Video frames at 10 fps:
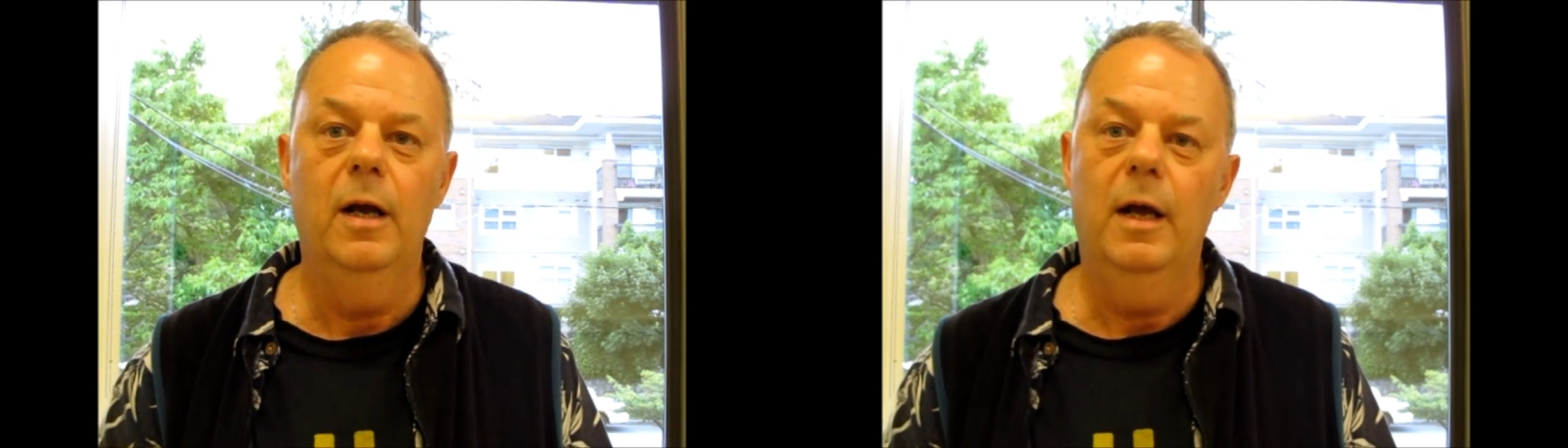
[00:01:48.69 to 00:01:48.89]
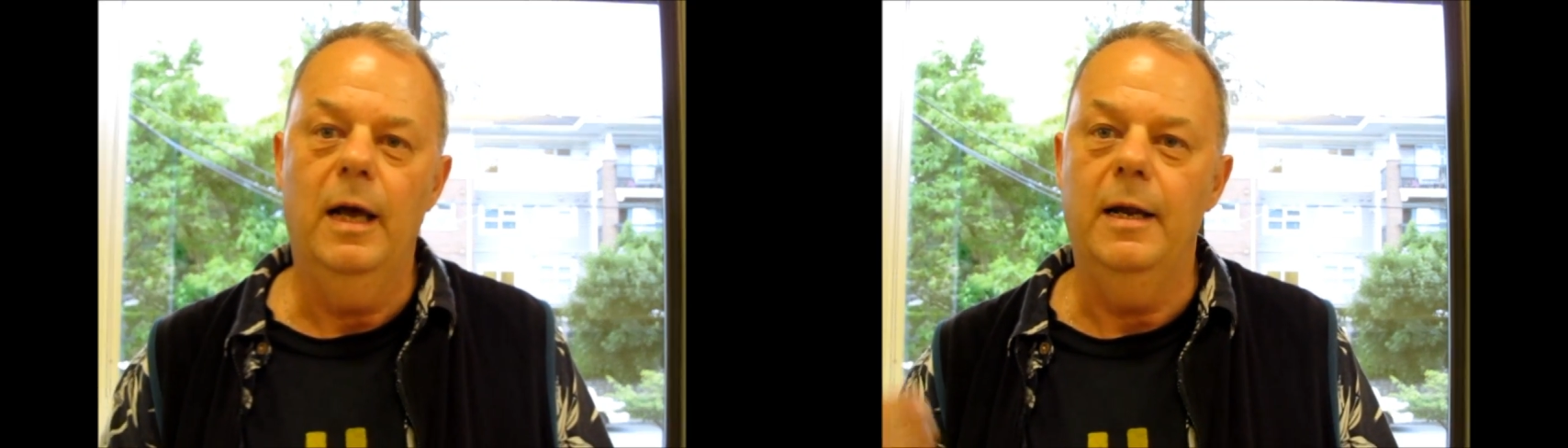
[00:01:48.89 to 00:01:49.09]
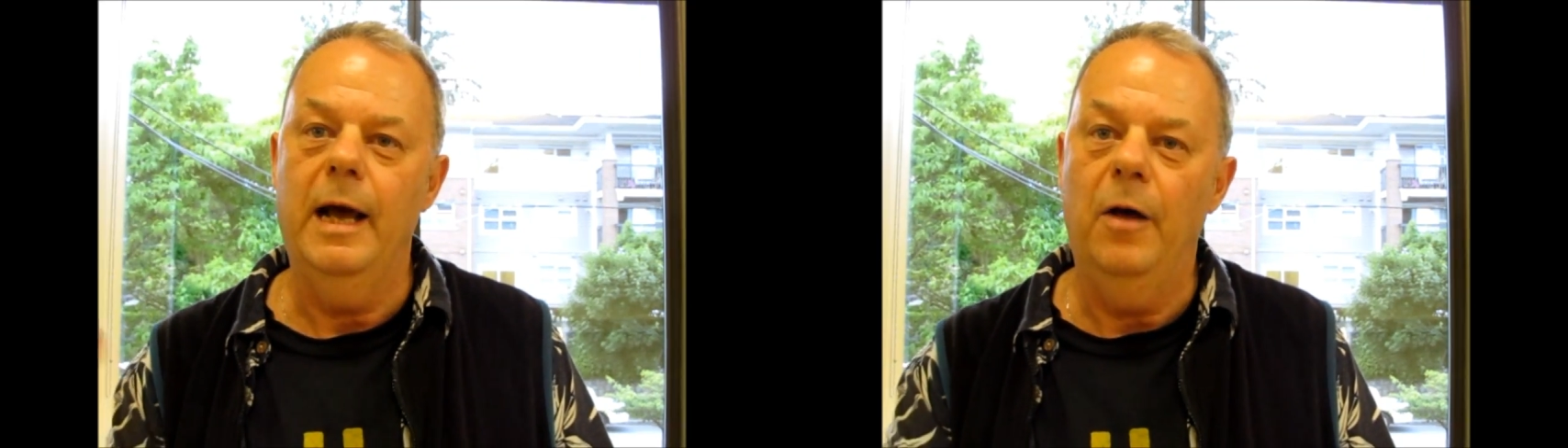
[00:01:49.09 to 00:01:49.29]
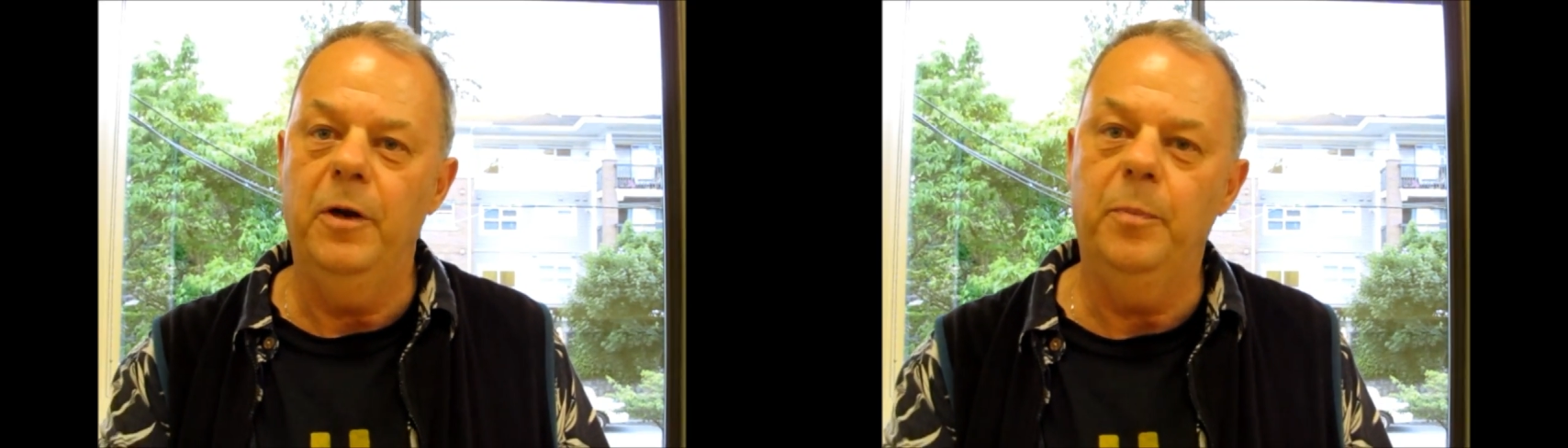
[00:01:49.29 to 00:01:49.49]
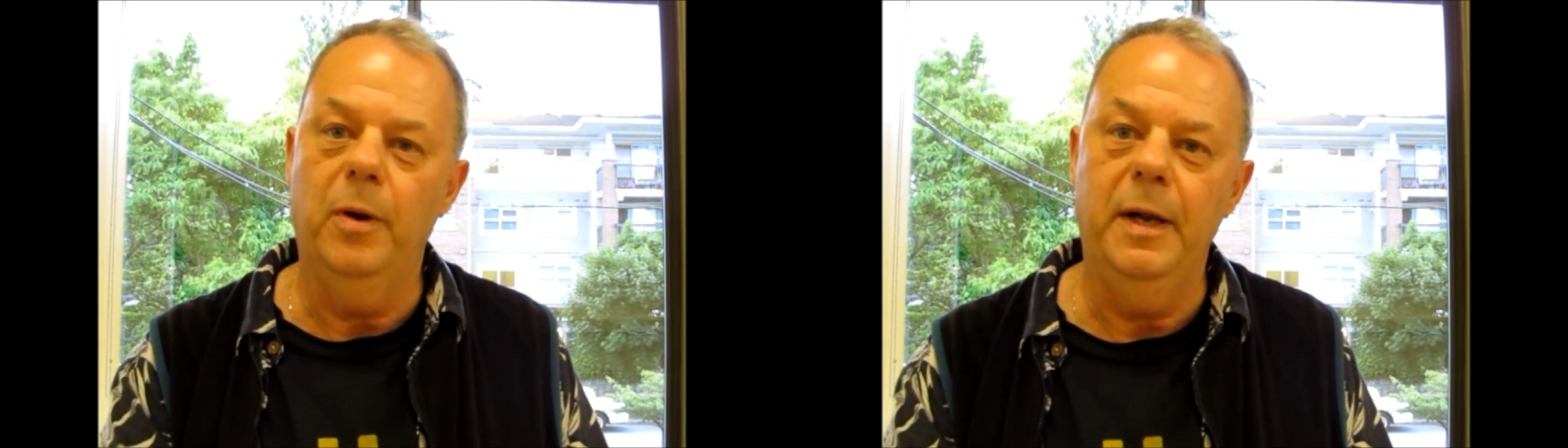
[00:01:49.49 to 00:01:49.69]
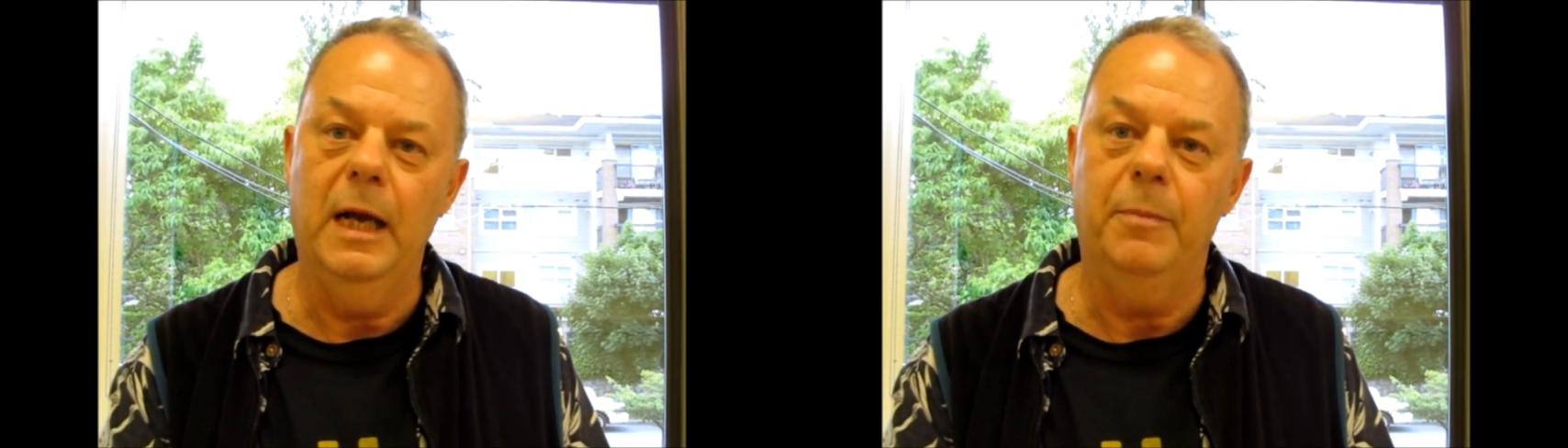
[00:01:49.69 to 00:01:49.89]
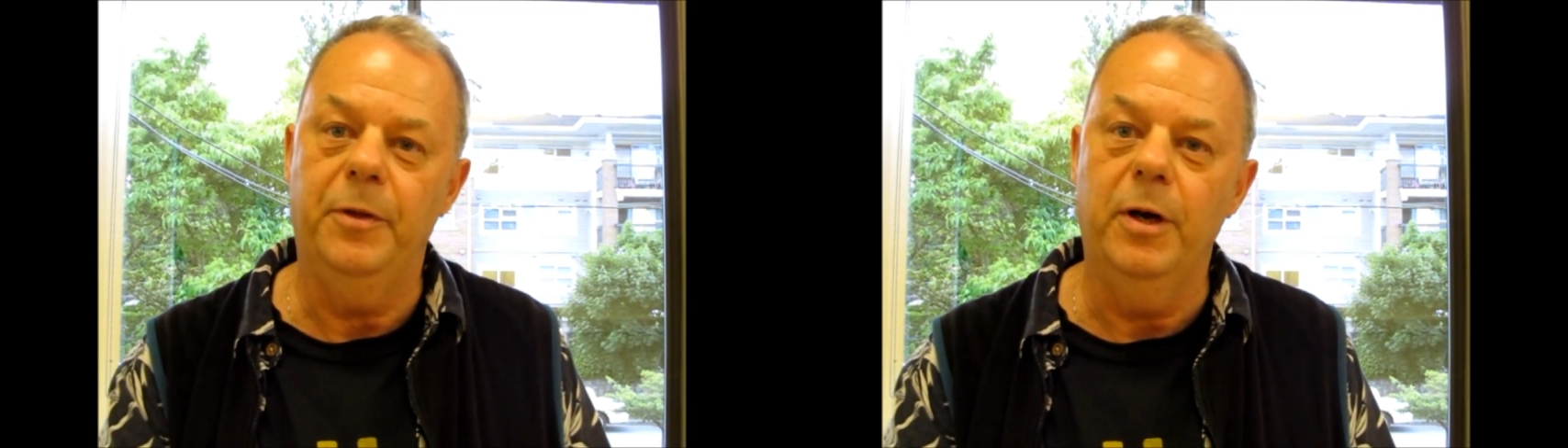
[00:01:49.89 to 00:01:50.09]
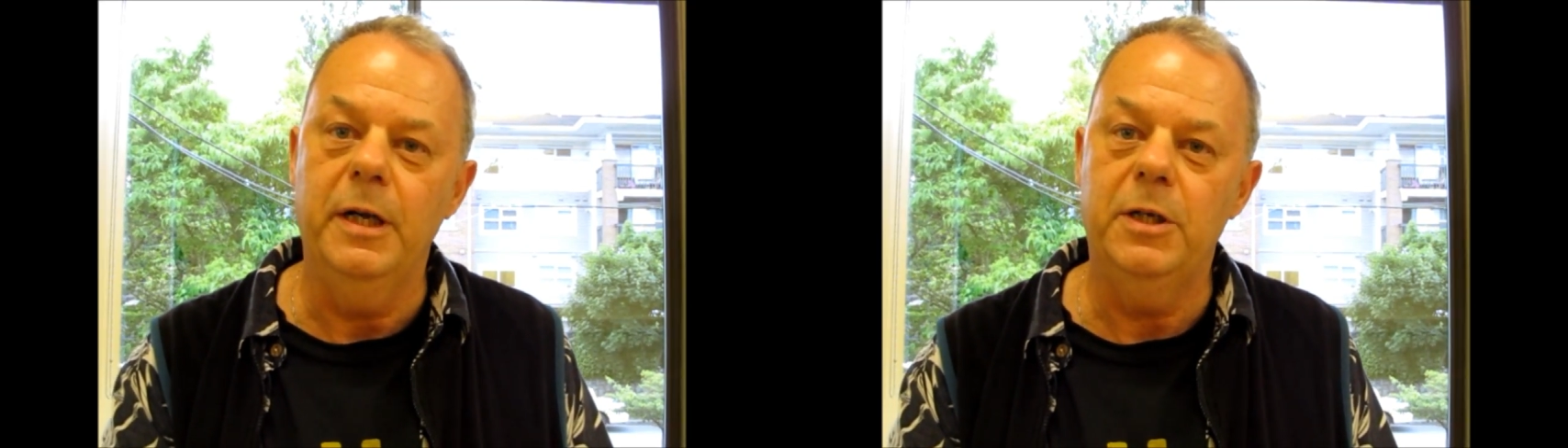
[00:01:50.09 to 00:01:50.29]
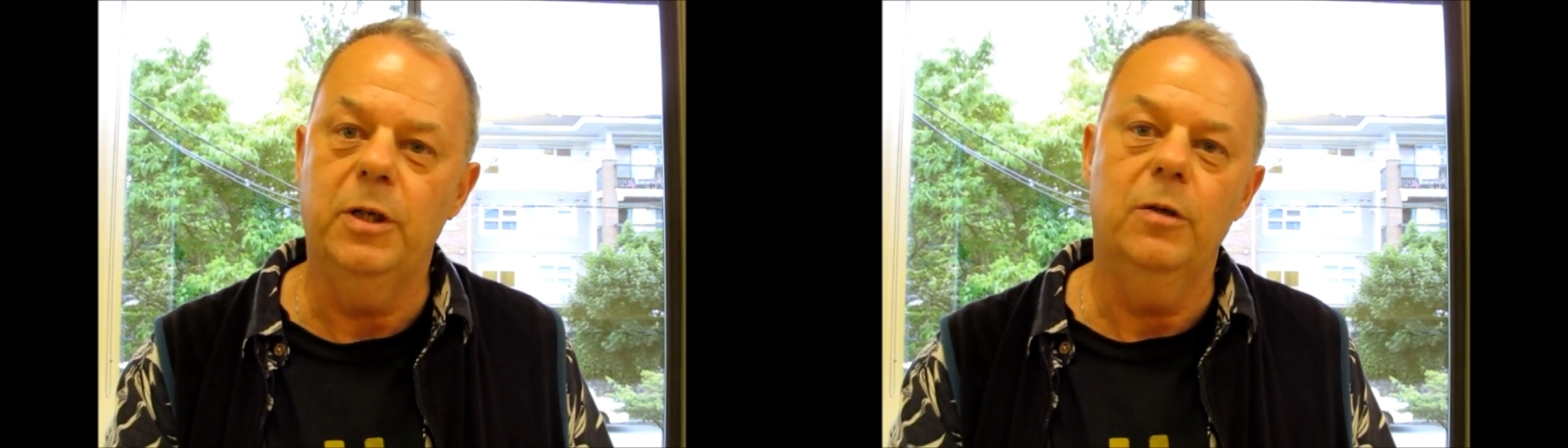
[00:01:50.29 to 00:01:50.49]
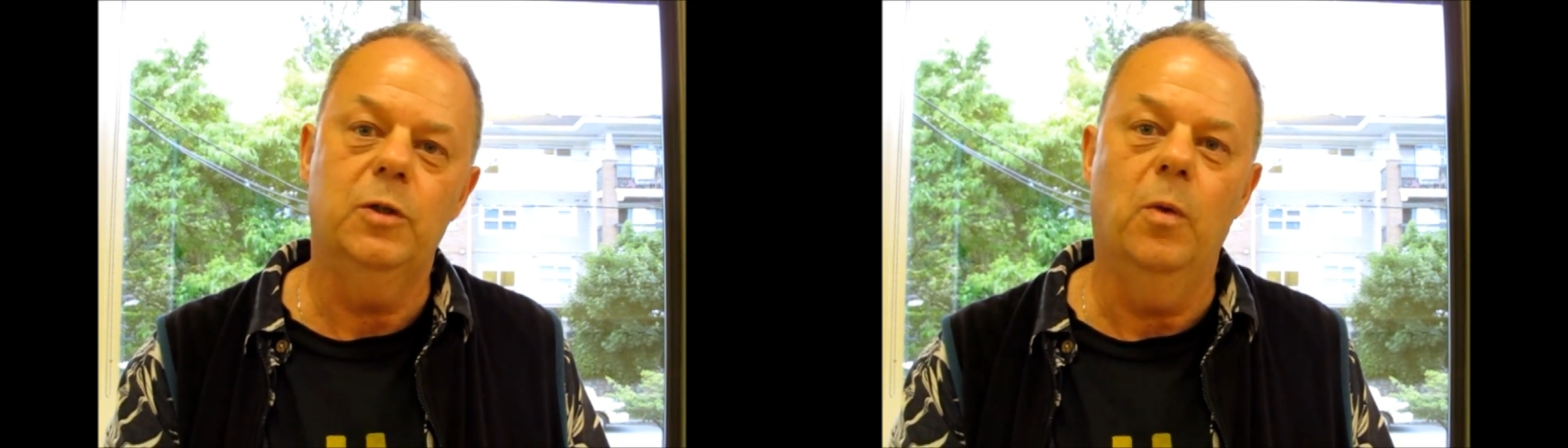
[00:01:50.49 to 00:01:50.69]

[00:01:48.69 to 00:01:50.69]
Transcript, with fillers: And now they're putting up 32,